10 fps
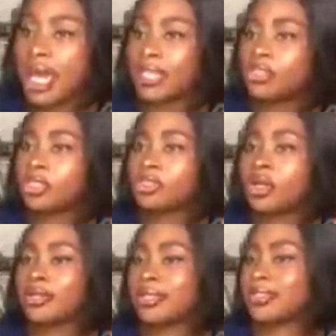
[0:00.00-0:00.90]
I just
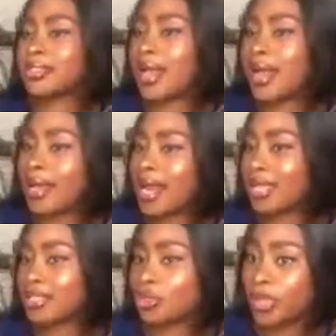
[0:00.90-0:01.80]
got this car
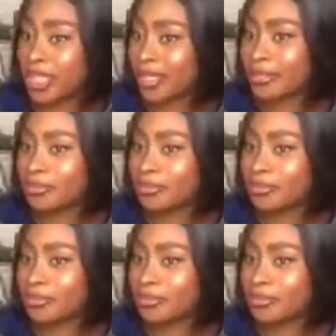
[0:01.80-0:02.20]
last week."